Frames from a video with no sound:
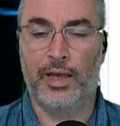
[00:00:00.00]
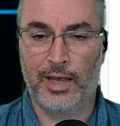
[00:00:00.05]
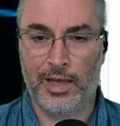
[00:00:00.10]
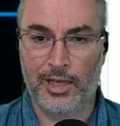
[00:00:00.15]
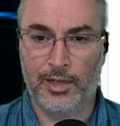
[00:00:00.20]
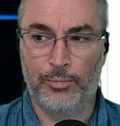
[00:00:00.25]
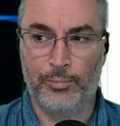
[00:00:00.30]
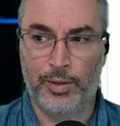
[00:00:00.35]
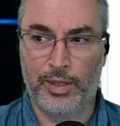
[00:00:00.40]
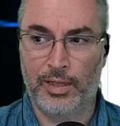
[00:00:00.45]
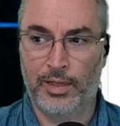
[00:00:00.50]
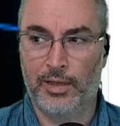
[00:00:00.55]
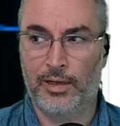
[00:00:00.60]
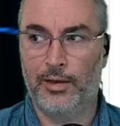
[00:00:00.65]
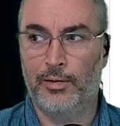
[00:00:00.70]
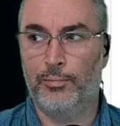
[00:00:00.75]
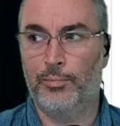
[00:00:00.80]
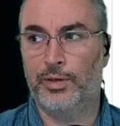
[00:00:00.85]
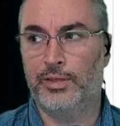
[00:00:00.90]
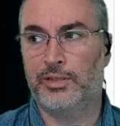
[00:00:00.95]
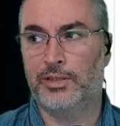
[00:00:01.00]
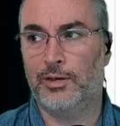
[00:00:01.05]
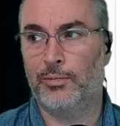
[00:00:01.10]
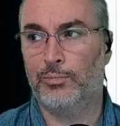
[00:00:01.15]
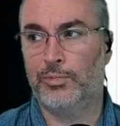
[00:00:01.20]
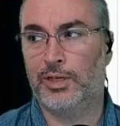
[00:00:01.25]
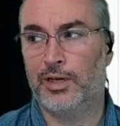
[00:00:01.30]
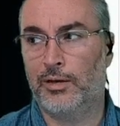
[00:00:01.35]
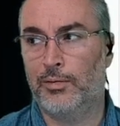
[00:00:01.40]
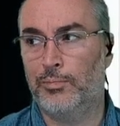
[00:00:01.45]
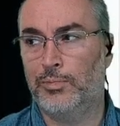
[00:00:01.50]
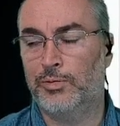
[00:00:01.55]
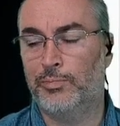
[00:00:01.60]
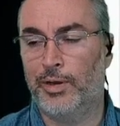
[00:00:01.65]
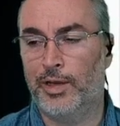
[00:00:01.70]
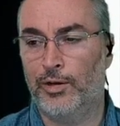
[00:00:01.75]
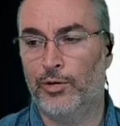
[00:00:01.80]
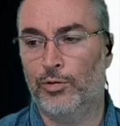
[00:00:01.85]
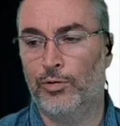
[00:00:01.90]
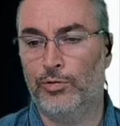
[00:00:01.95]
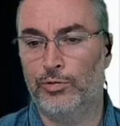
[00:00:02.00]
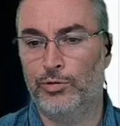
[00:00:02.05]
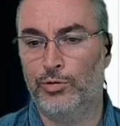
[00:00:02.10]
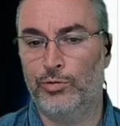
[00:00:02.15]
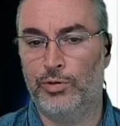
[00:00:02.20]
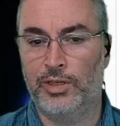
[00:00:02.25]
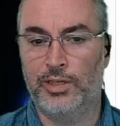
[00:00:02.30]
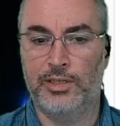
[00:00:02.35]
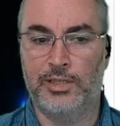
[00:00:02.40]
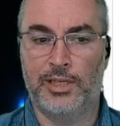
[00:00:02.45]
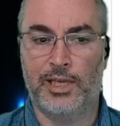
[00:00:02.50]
8 p.m., but sometimes mayoral duties